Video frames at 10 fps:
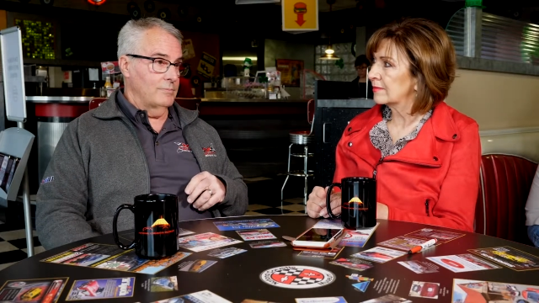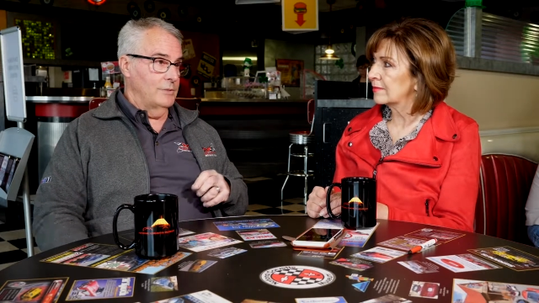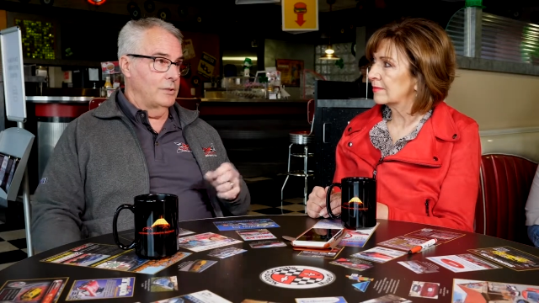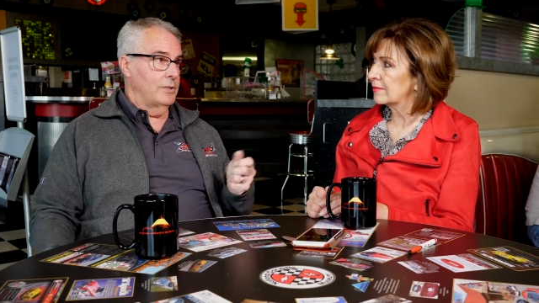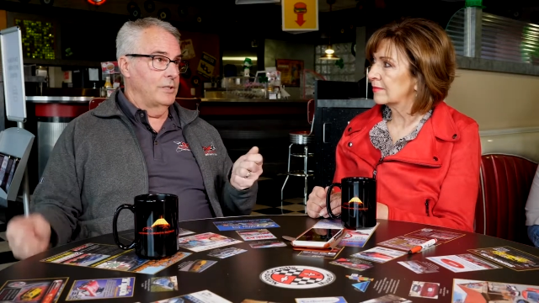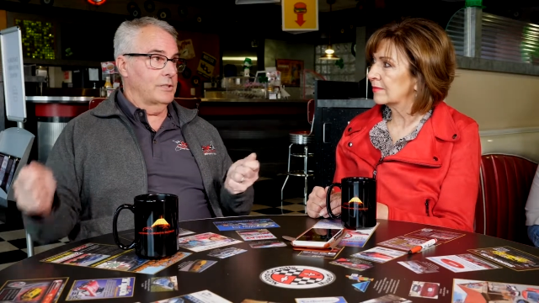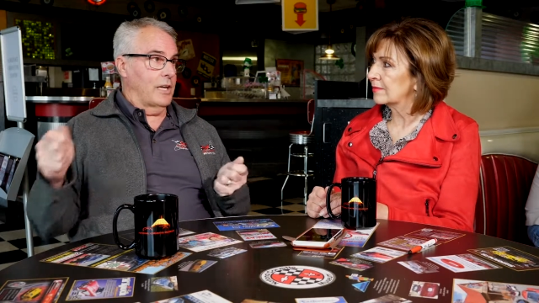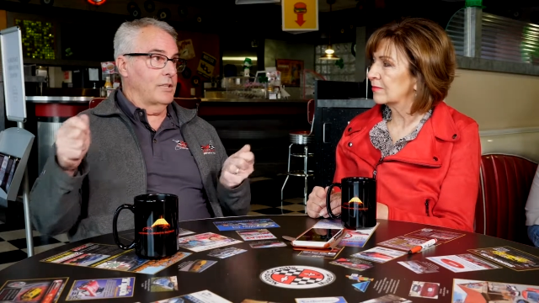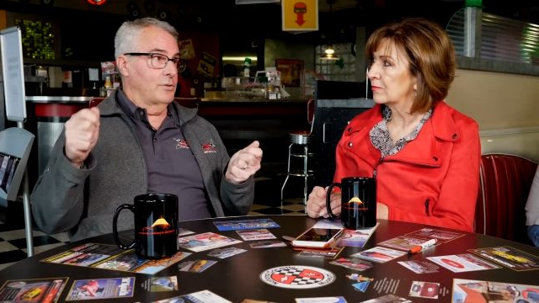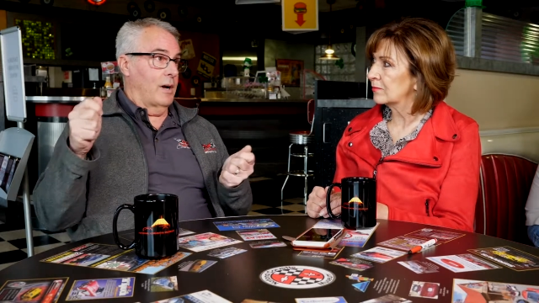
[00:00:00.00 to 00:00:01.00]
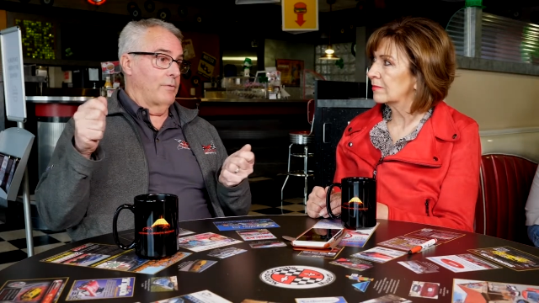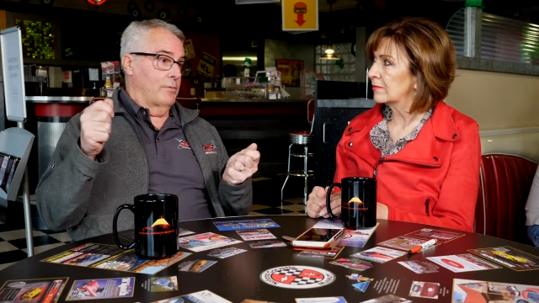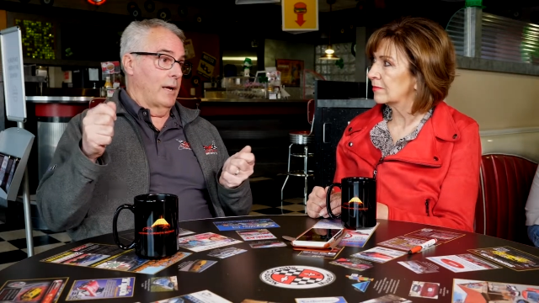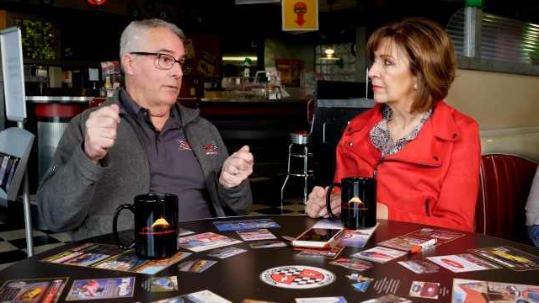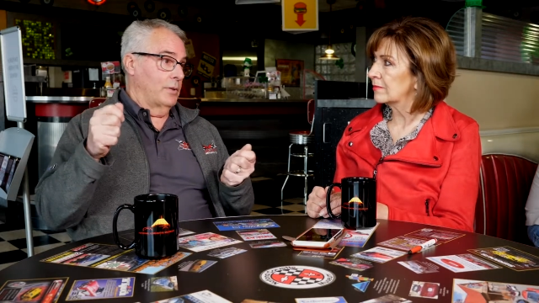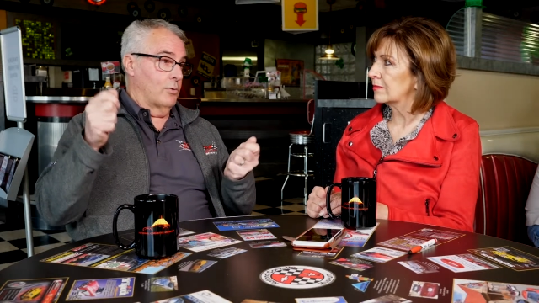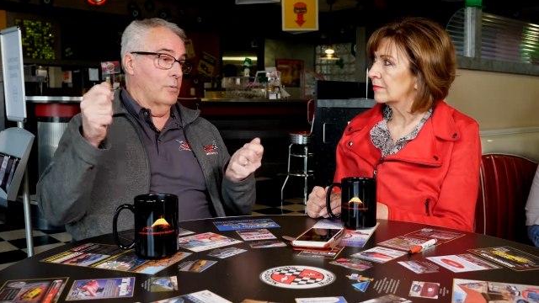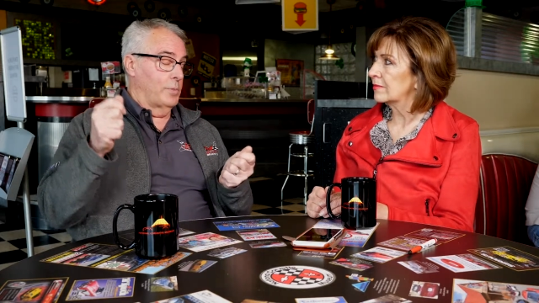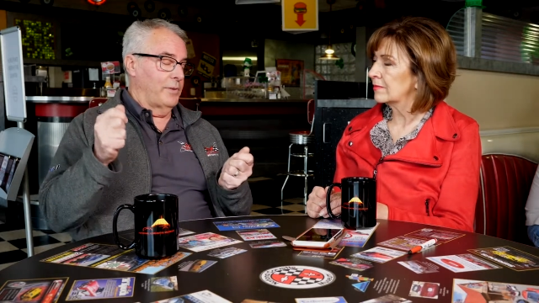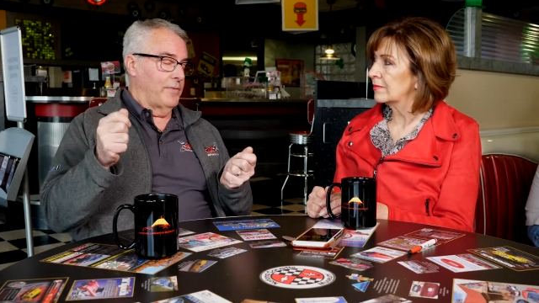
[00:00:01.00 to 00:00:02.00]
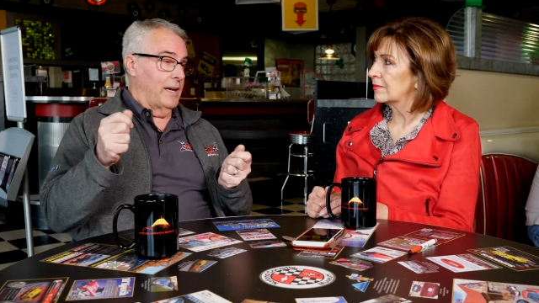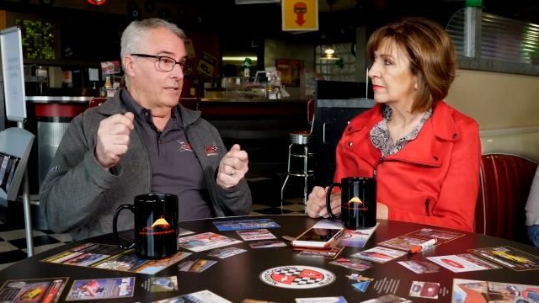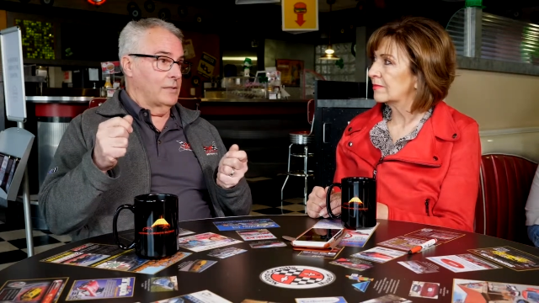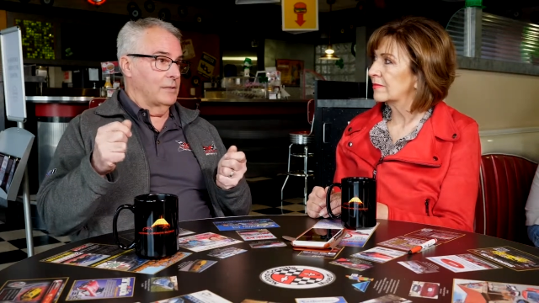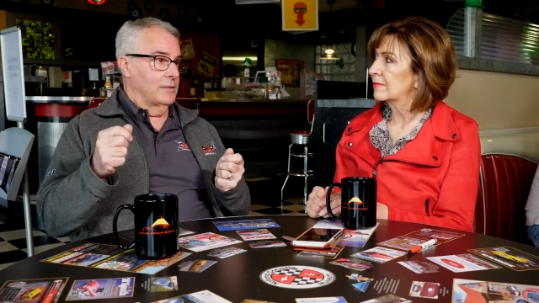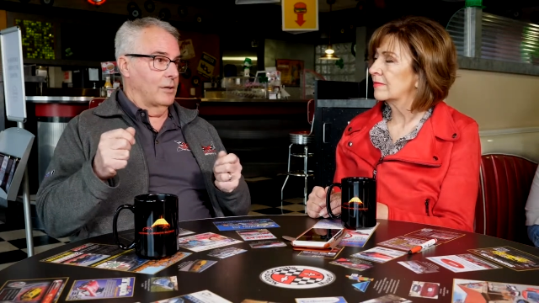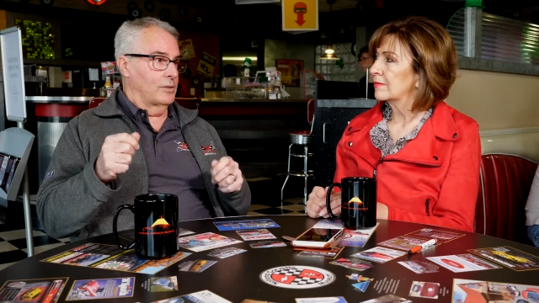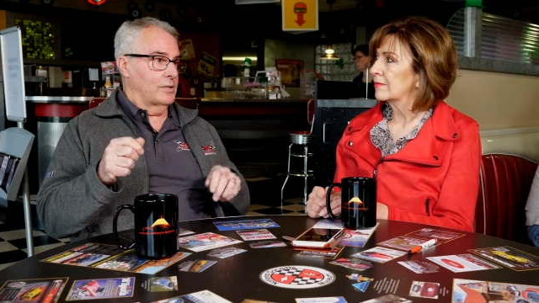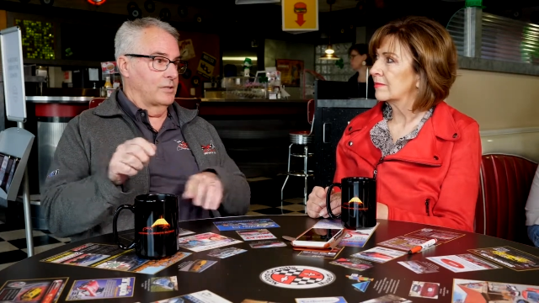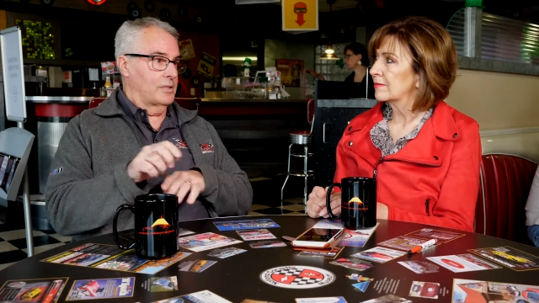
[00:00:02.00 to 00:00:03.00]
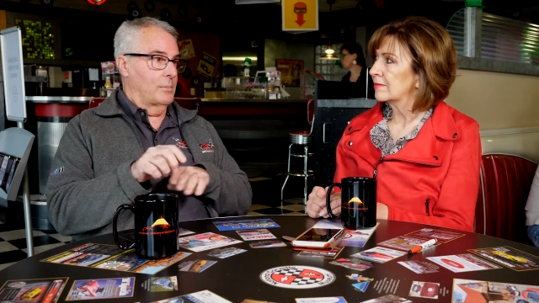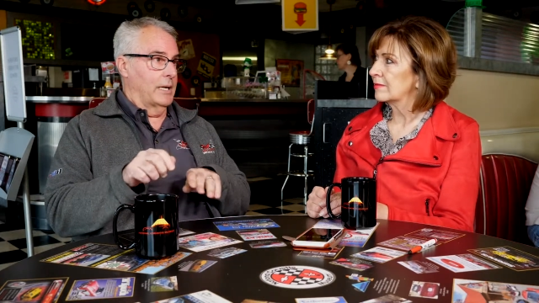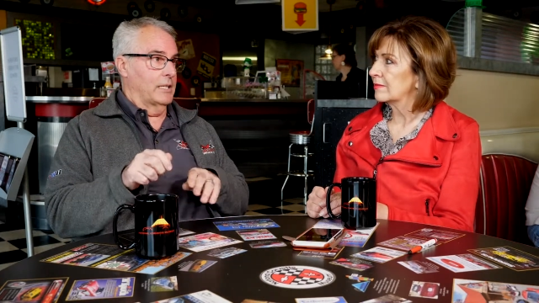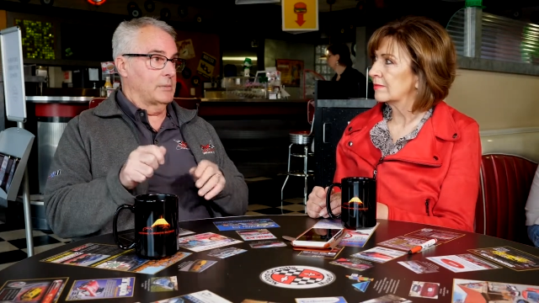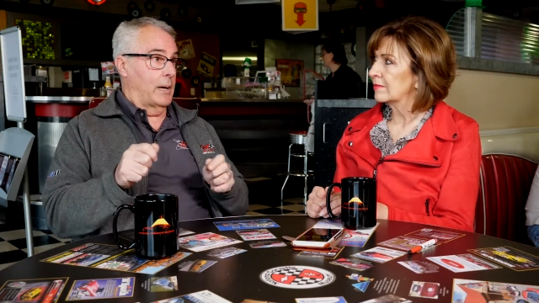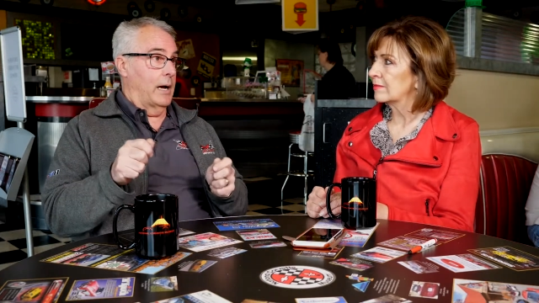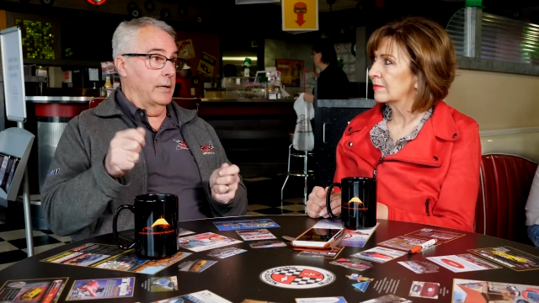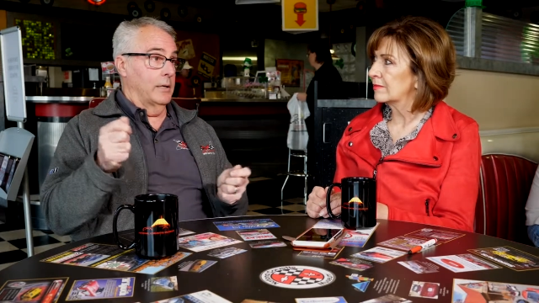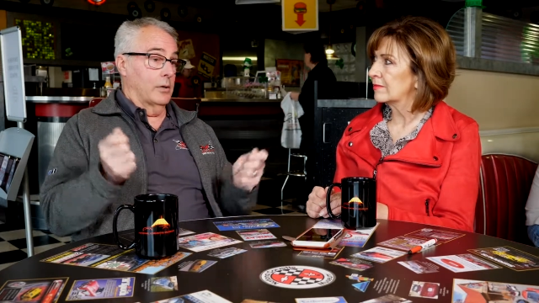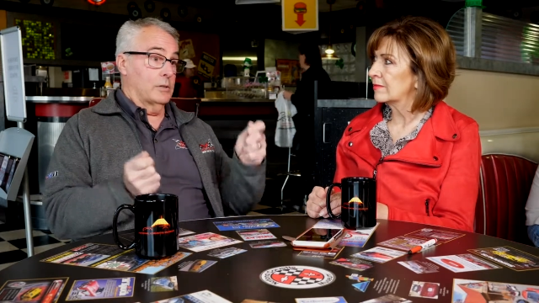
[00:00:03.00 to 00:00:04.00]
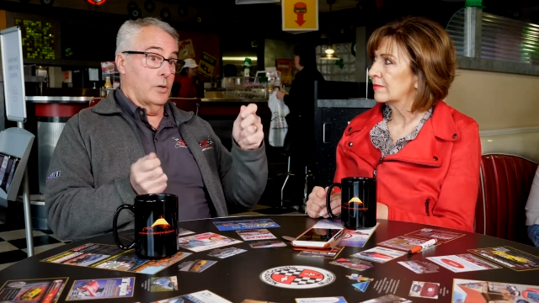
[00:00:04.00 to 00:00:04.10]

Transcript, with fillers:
Speaker 1: you know, you're just kind of driving around, you're going pretty fast, and all of a sudden somebody gets behind you, and all of